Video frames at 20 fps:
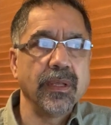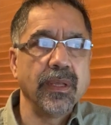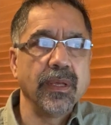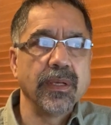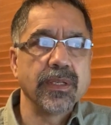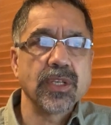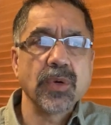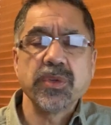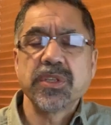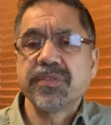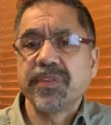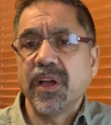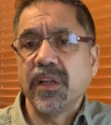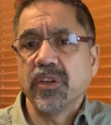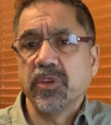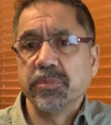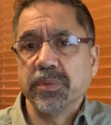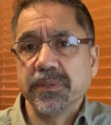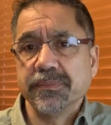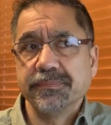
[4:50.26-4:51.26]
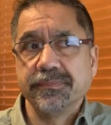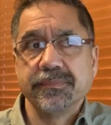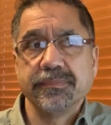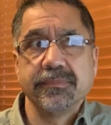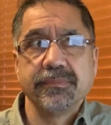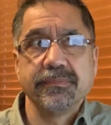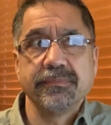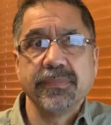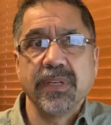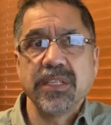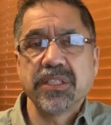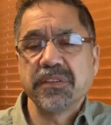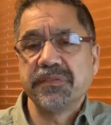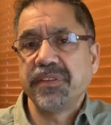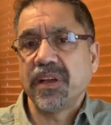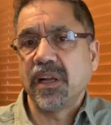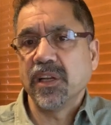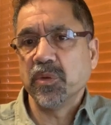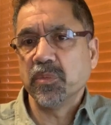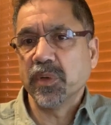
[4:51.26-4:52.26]
So it's valuable. It's a
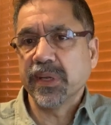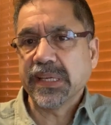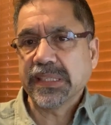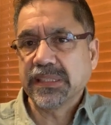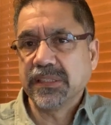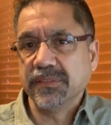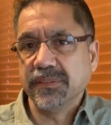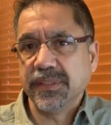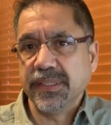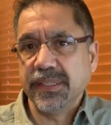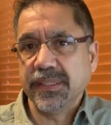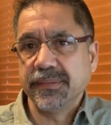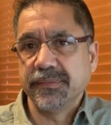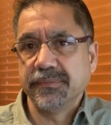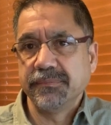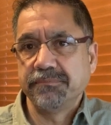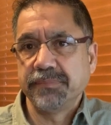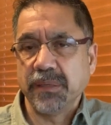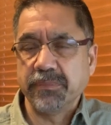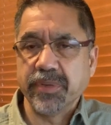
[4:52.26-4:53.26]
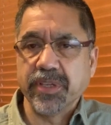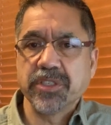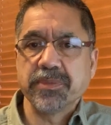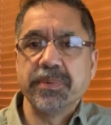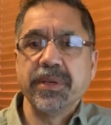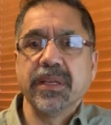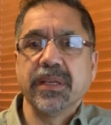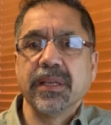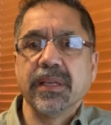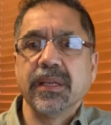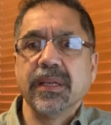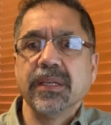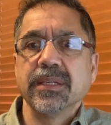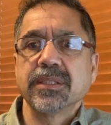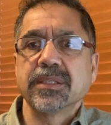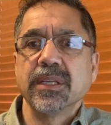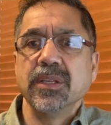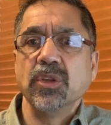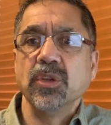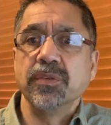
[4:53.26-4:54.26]
valuable activity. Public speaking
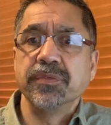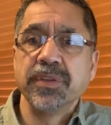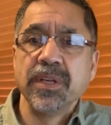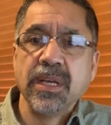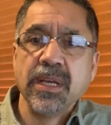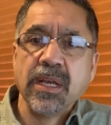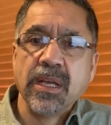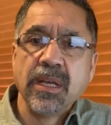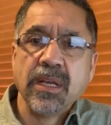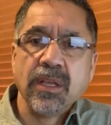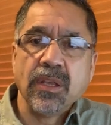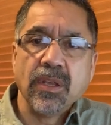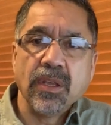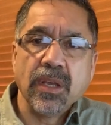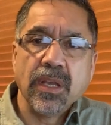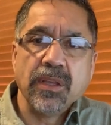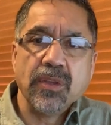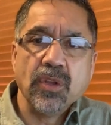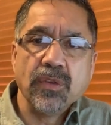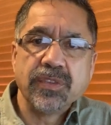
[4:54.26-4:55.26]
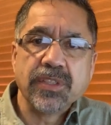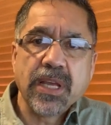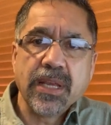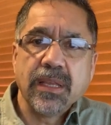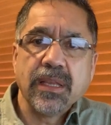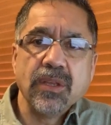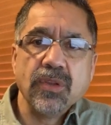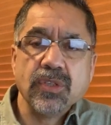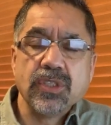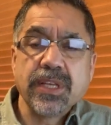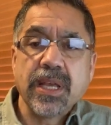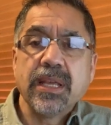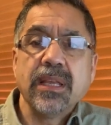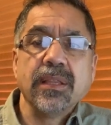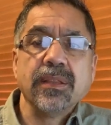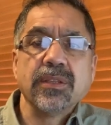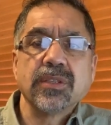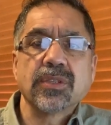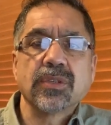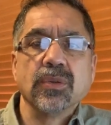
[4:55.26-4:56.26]
is, and you're
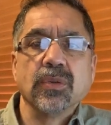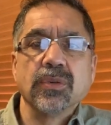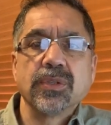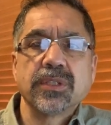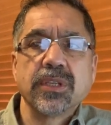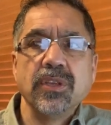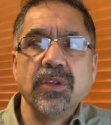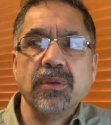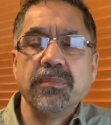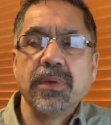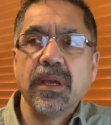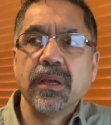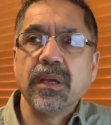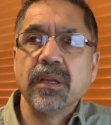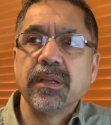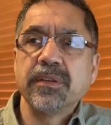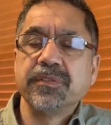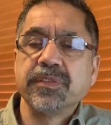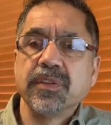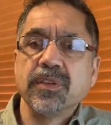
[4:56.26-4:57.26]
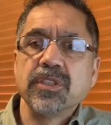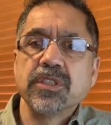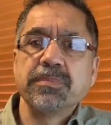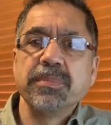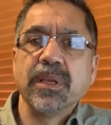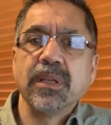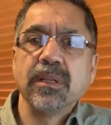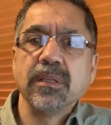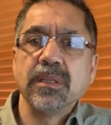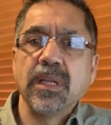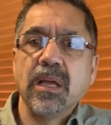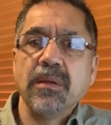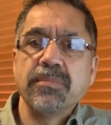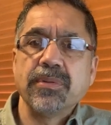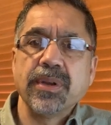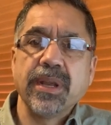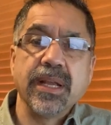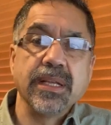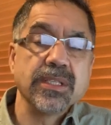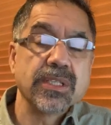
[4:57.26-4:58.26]
taking this course, and you may at first be a little
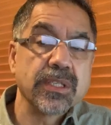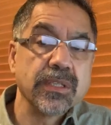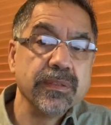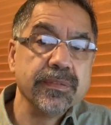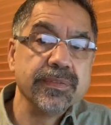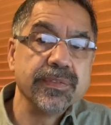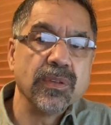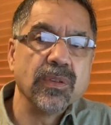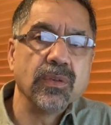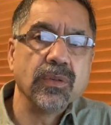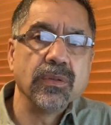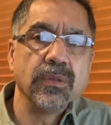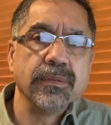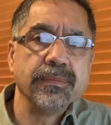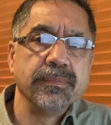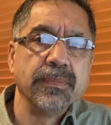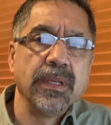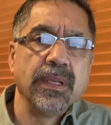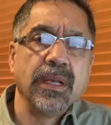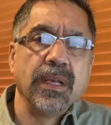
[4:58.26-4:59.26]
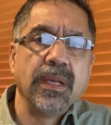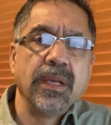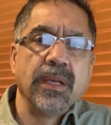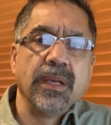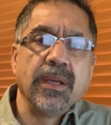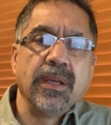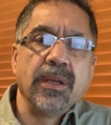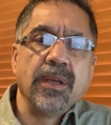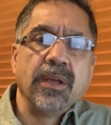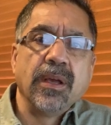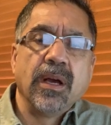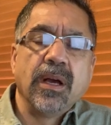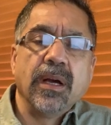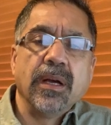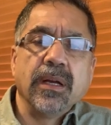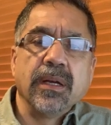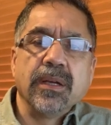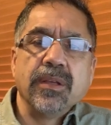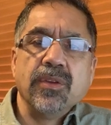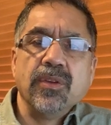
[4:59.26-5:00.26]
apprehensive, or
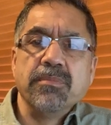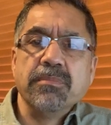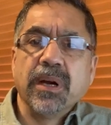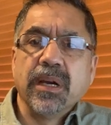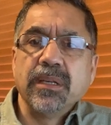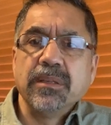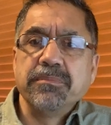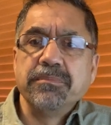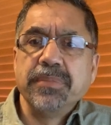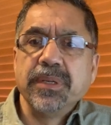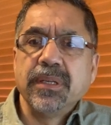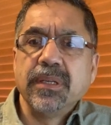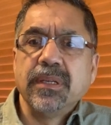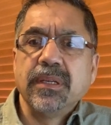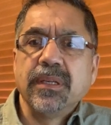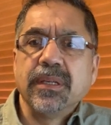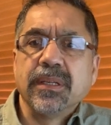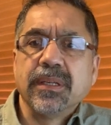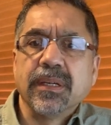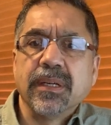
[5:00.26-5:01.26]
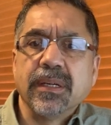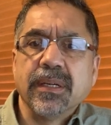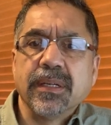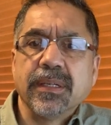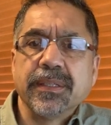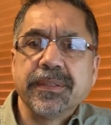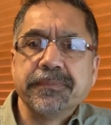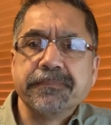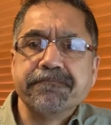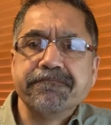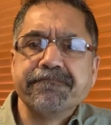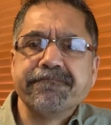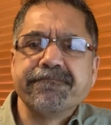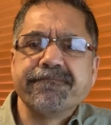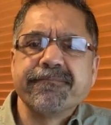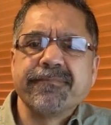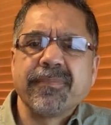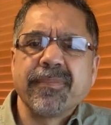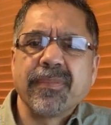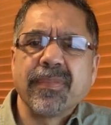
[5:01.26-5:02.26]
You might be
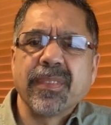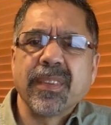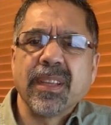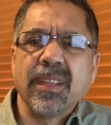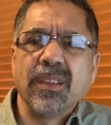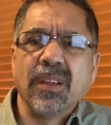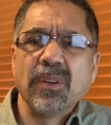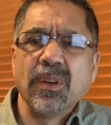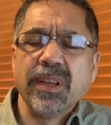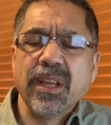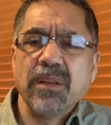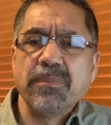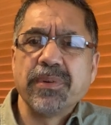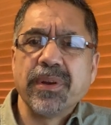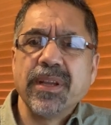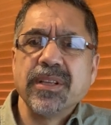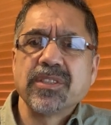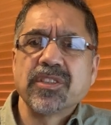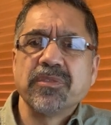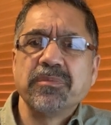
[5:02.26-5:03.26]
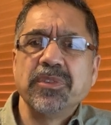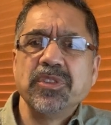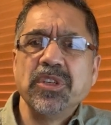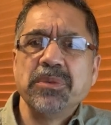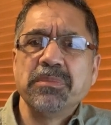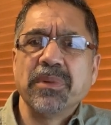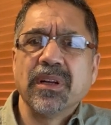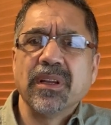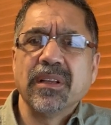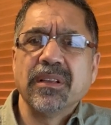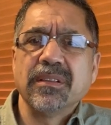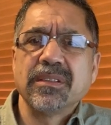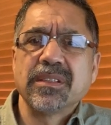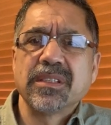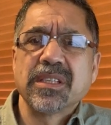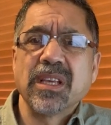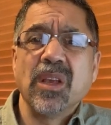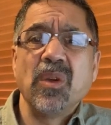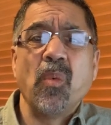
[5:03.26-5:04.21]
not only apprehensive, but you might say,